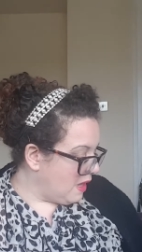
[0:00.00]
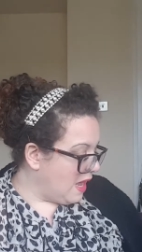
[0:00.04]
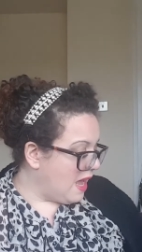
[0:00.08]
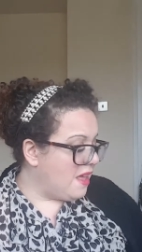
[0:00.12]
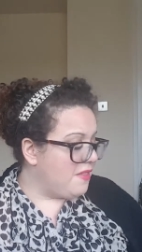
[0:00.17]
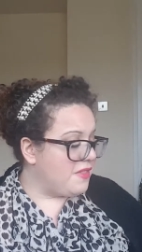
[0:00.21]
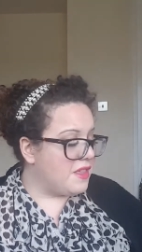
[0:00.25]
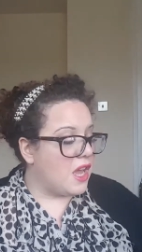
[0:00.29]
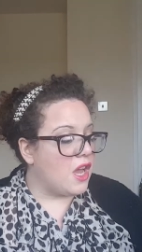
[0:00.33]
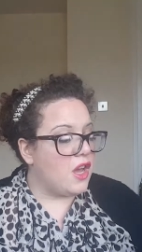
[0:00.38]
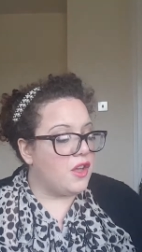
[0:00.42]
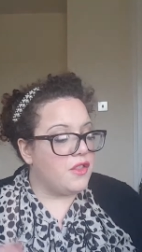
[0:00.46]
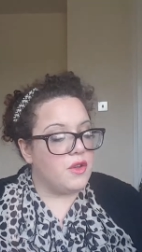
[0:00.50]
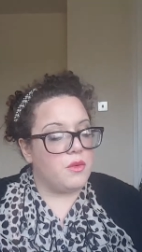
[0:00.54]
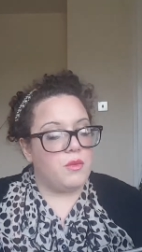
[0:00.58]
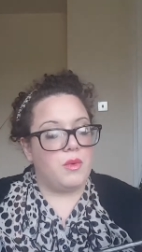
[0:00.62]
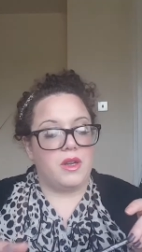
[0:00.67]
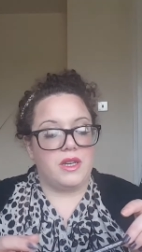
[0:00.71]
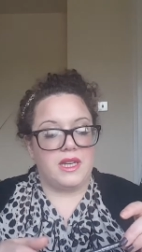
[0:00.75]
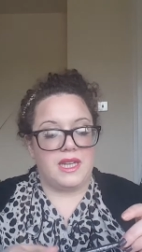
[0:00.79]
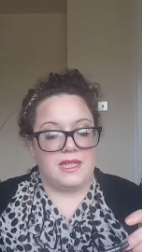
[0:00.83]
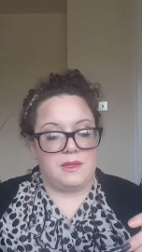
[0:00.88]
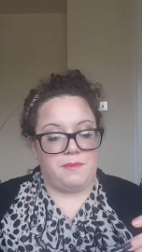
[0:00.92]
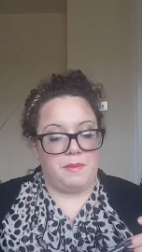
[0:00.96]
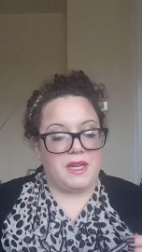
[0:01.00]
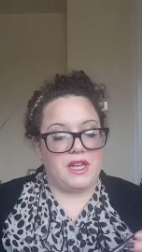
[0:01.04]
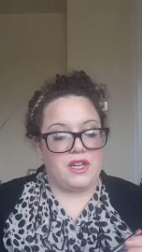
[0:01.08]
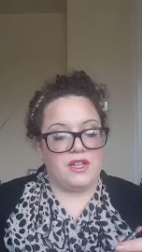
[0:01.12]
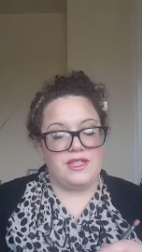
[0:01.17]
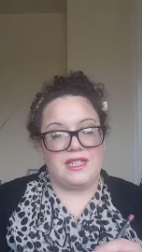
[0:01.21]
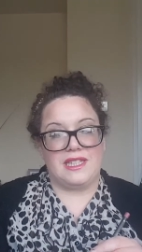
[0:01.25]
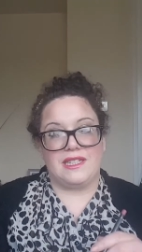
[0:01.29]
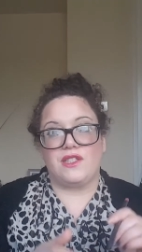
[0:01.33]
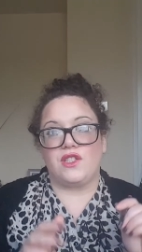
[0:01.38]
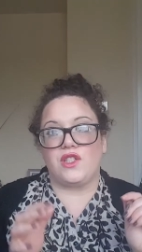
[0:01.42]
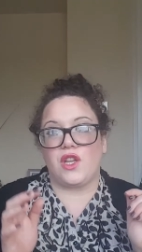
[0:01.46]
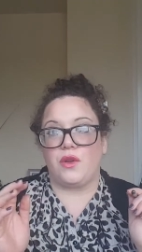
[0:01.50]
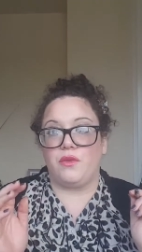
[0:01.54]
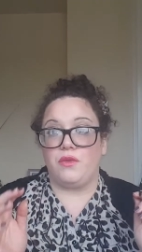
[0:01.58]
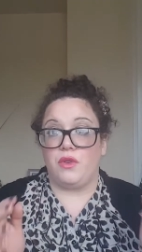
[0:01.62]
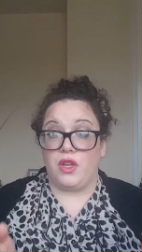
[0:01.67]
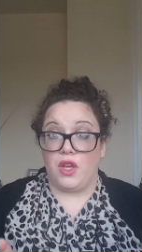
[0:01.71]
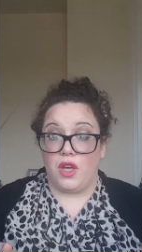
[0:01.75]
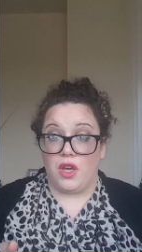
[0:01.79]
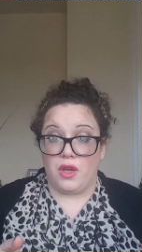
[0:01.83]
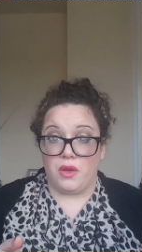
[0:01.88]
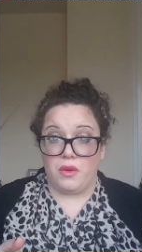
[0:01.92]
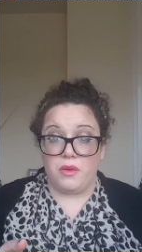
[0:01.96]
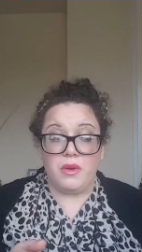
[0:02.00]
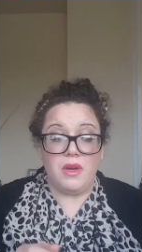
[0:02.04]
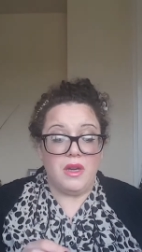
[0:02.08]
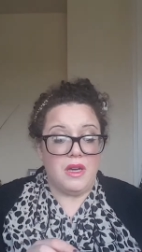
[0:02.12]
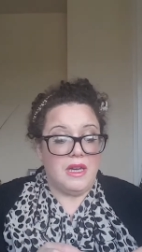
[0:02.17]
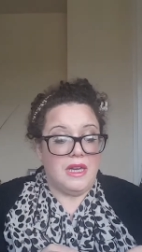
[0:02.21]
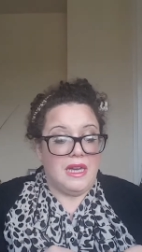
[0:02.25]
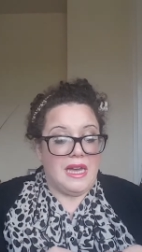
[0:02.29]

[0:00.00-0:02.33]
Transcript: And the other one is because it's so new